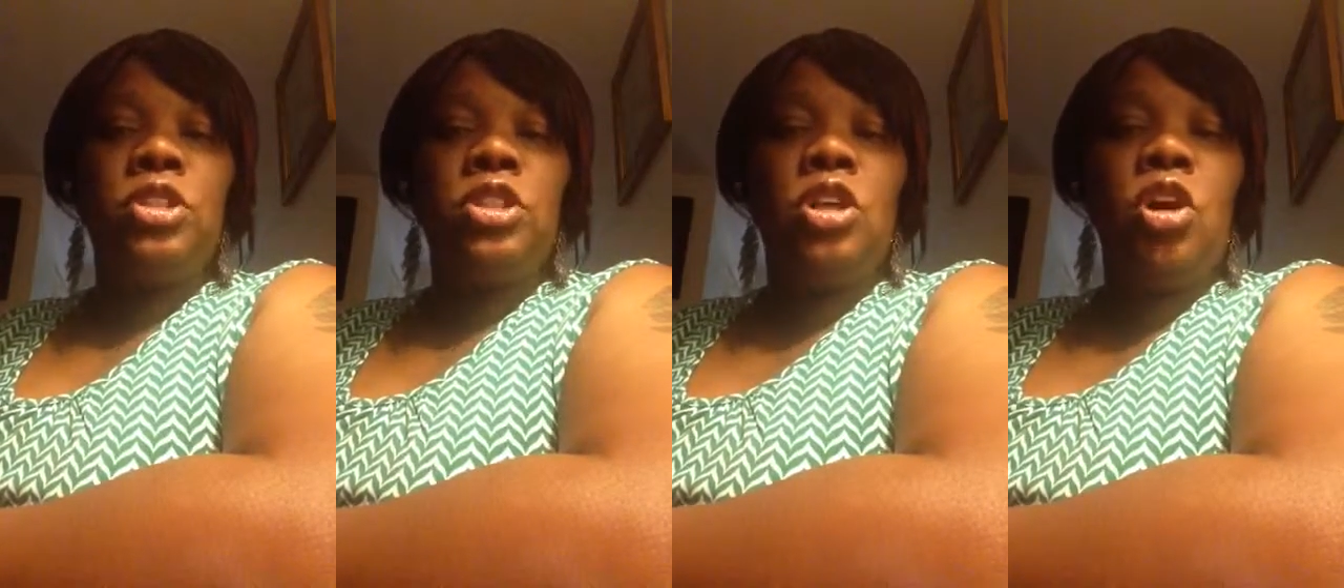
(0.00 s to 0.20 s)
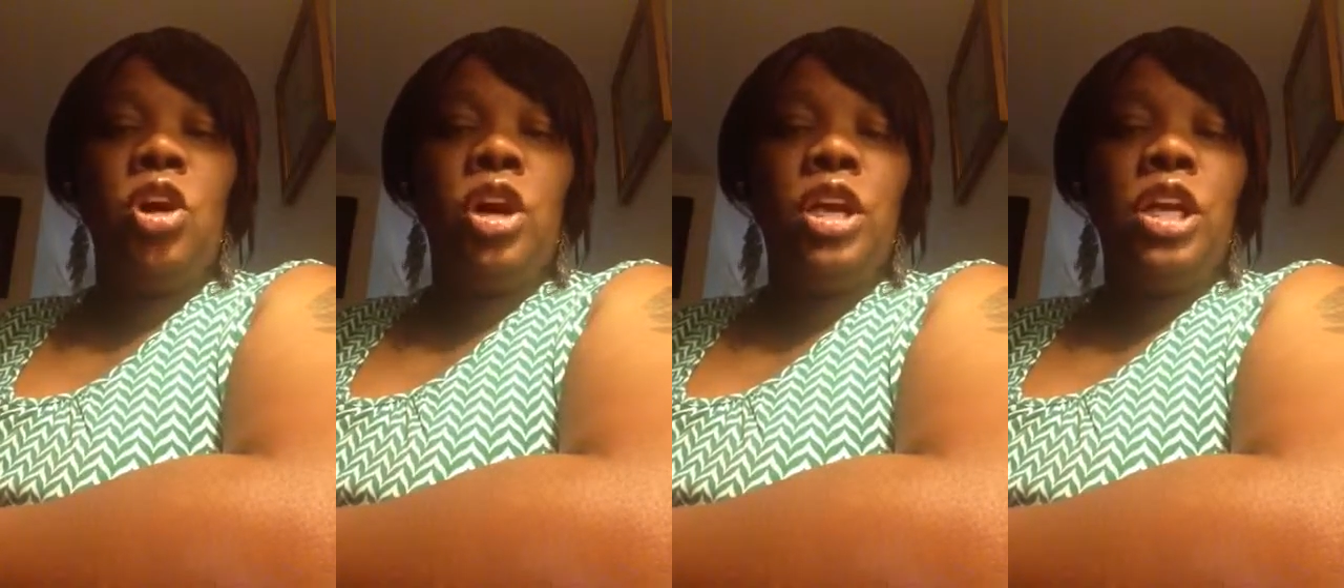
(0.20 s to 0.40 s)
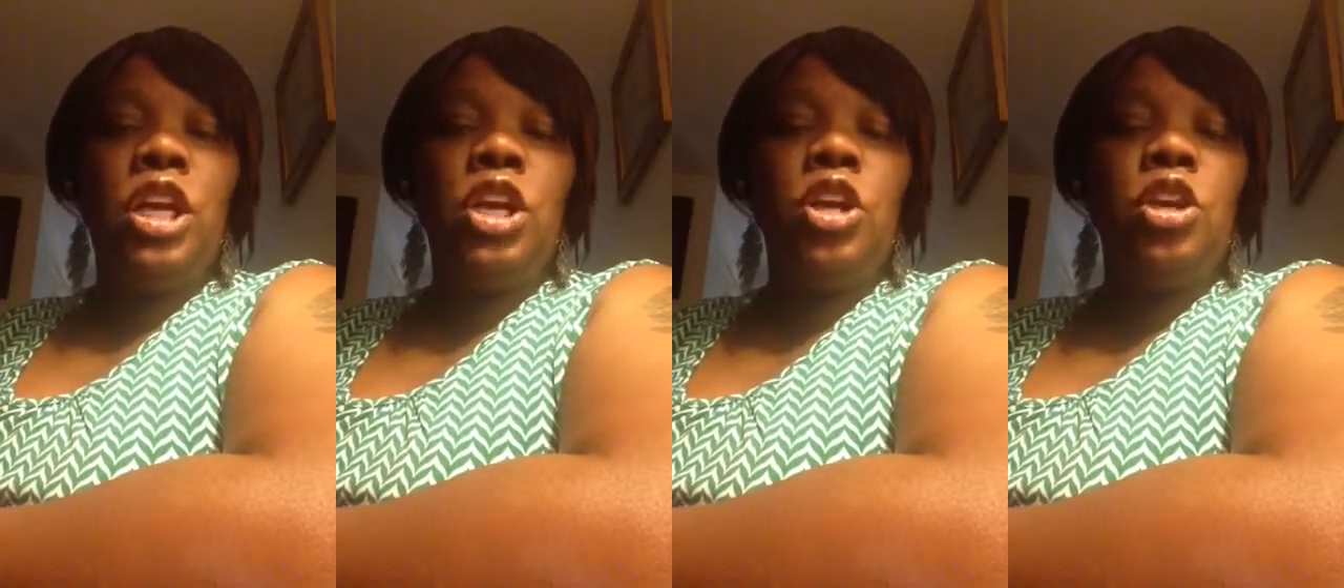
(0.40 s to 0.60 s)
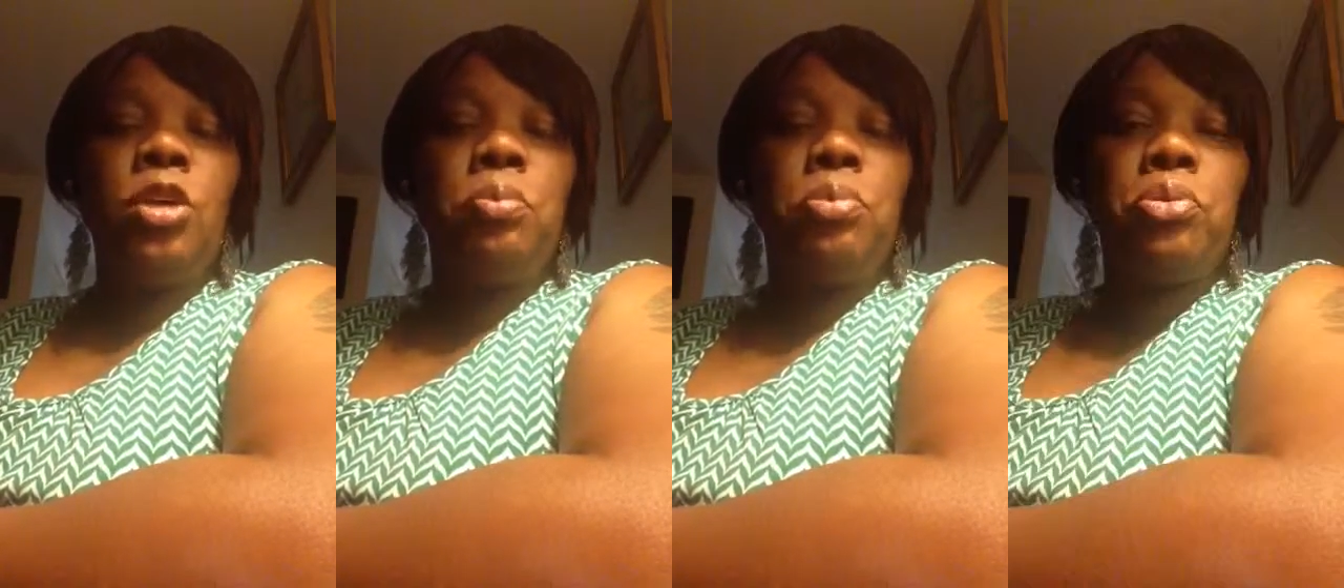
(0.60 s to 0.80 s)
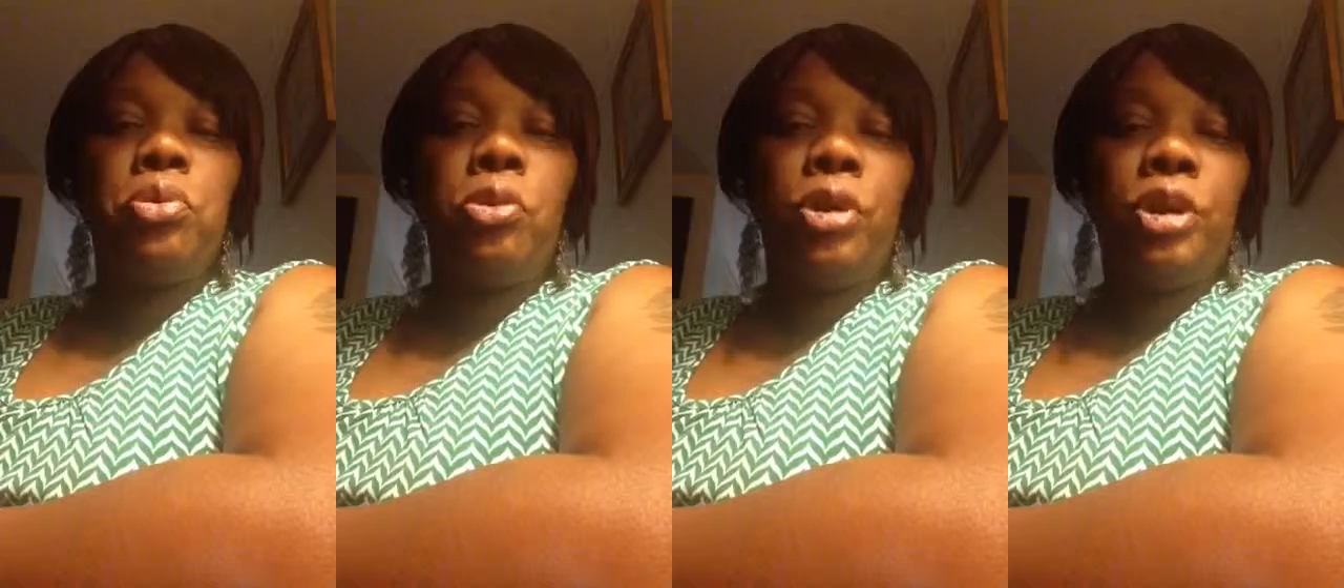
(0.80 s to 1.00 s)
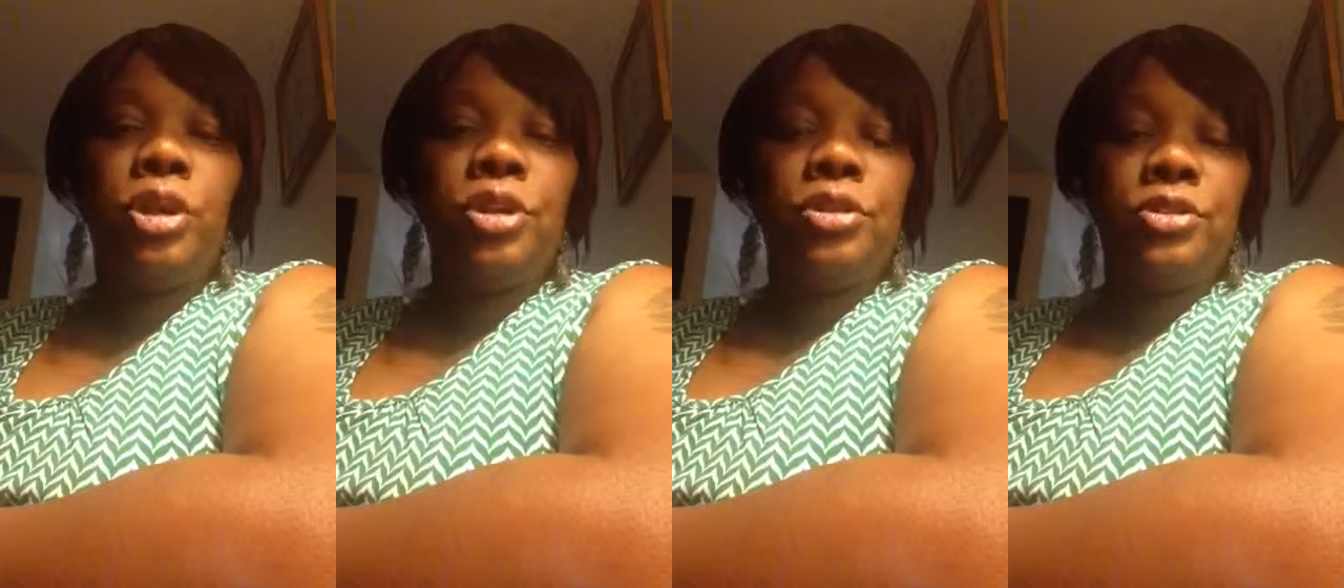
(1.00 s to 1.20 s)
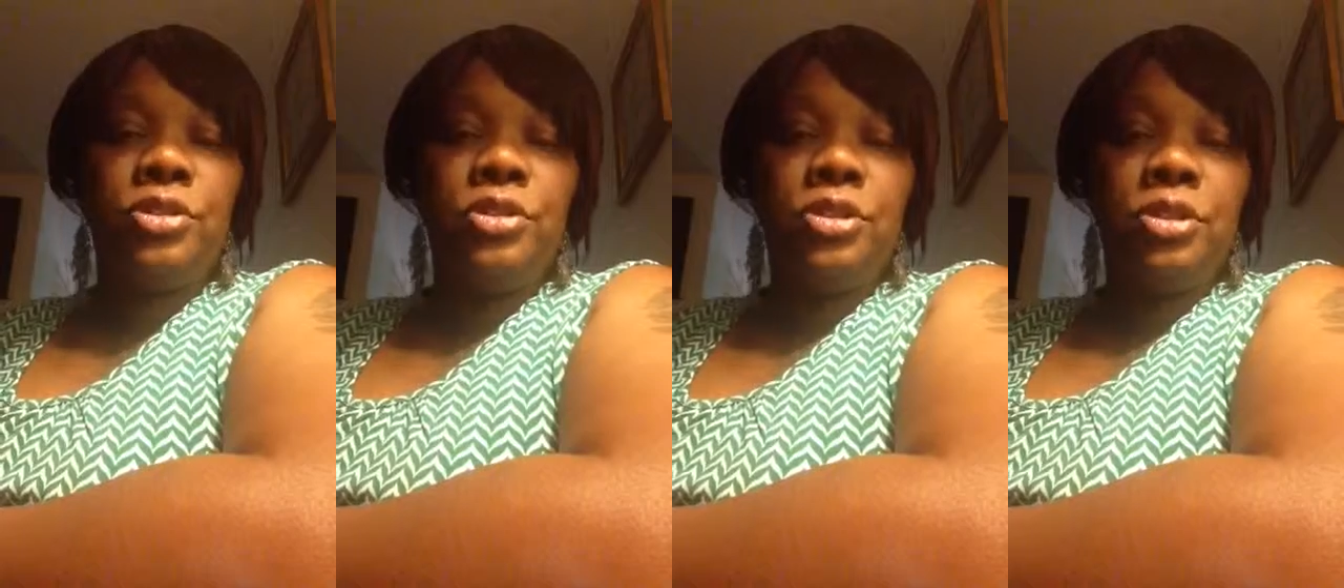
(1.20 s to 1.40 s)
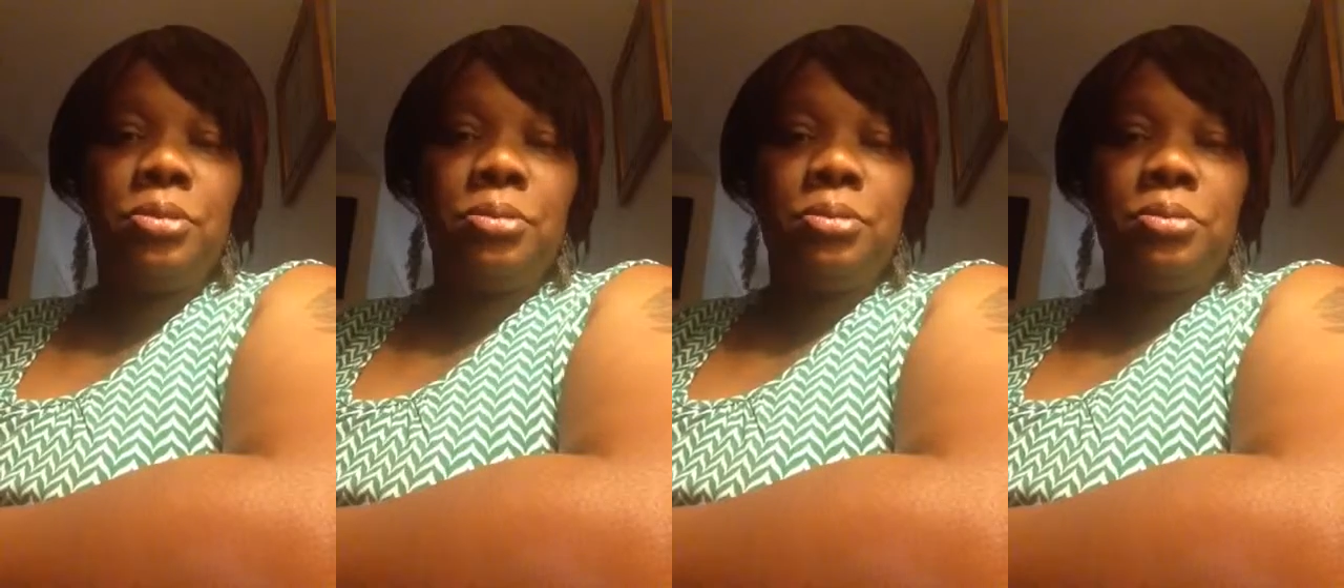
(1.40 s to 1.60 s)
God hear your
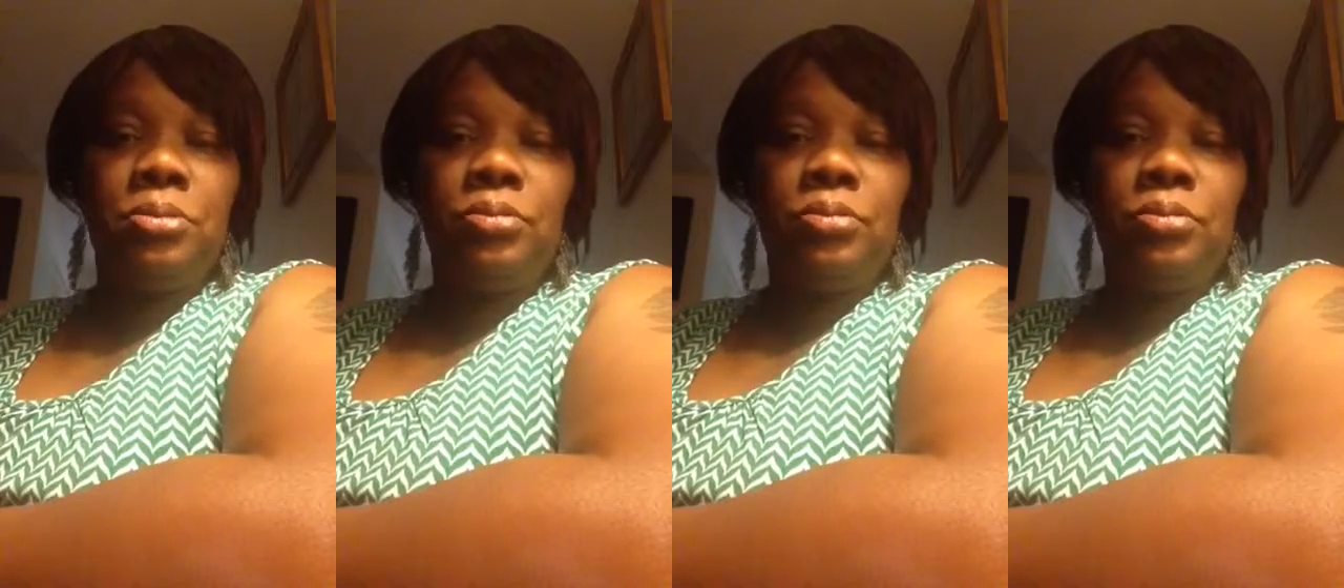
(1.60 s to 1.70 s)
prayers.